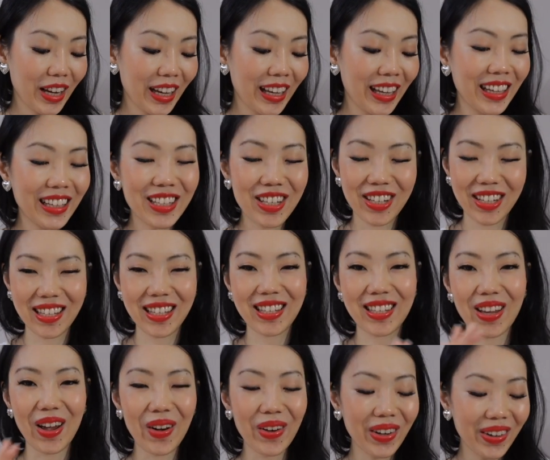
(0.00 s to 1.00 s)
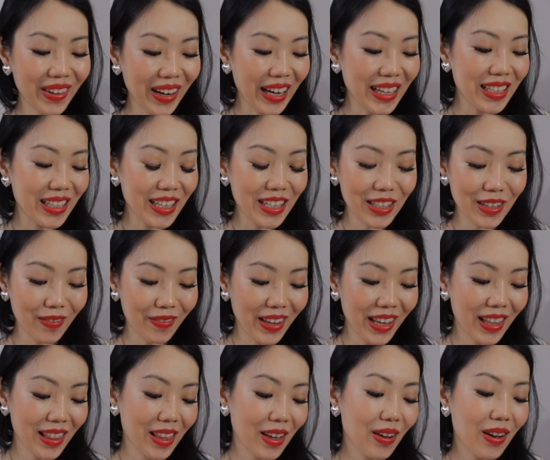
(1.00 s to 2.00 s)
it's just so crazy to
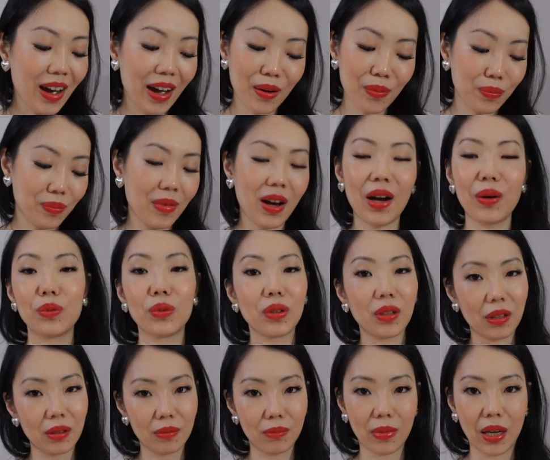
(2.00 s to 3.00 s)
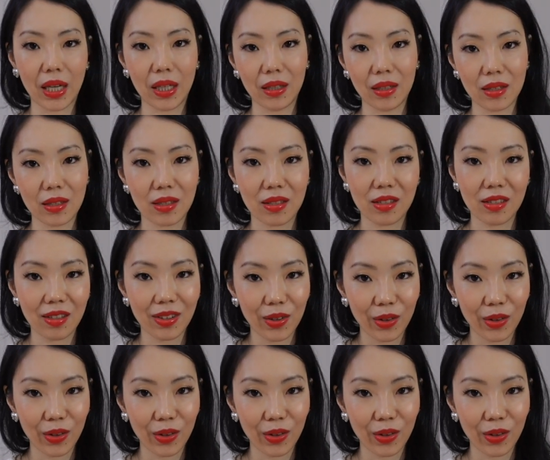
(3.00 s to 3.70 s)
me, though. I, I wouldn't buy this.